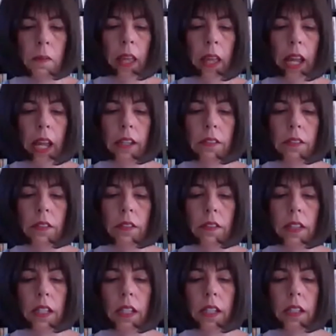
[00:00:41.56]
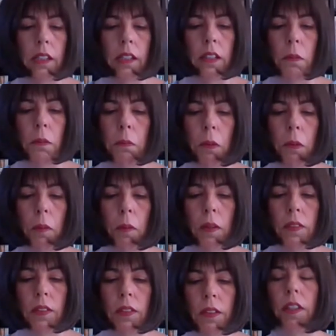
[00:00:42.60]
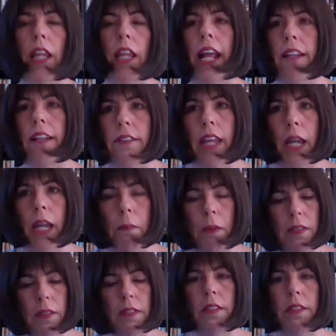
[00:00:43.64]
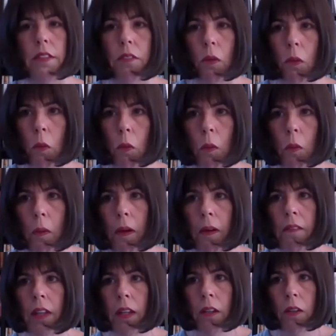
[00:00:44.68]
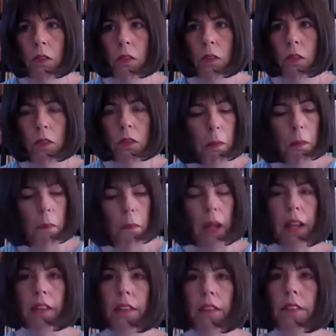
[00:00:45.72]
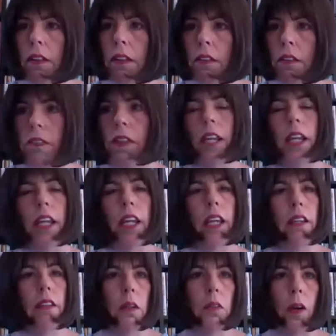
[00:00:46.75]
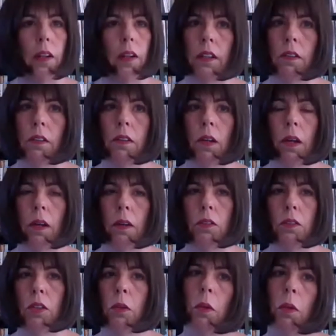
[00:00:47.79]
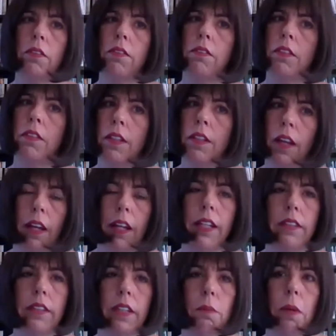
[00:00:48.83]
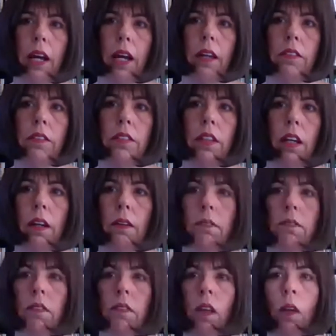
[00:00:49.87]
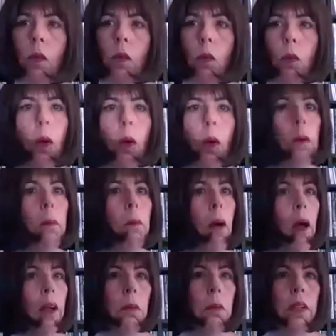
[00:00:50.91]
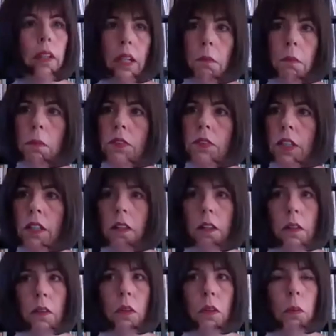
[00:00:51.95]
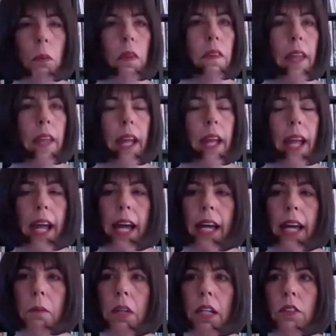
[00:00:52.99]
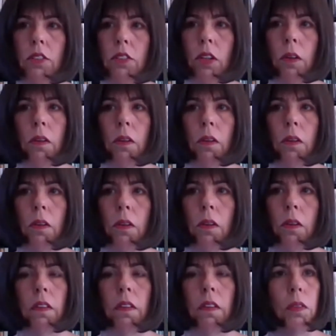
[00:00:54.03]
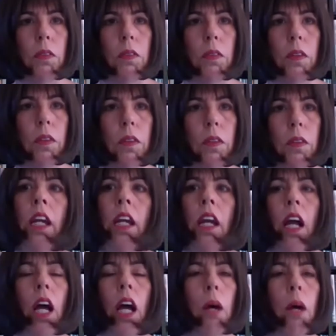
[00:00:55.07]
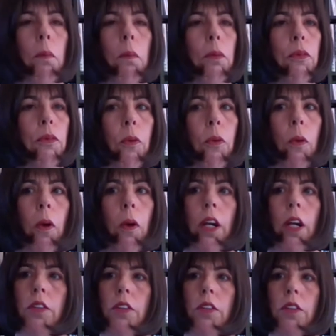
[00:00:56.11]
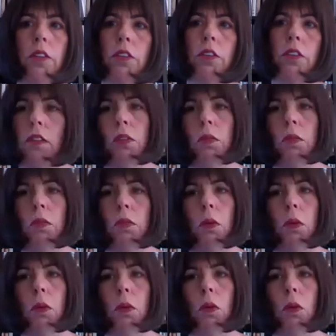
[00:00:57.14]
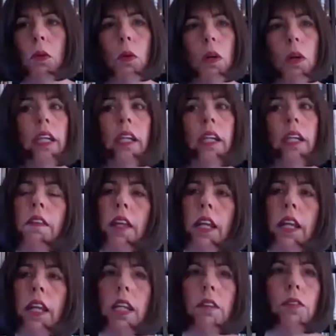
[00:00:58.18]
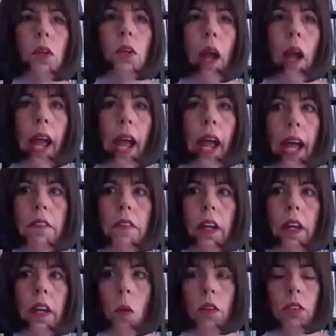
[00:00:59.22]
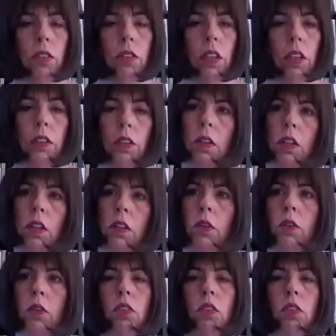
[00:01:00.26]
and the commemorative landscape of the Civil War. So it makes sense that he is here talking uh, to us tonight about uh, one monument in particular. So with that, I'm going to turn things over to John. Uh, before I do, let me just mention real quickly that if you have a question, you can use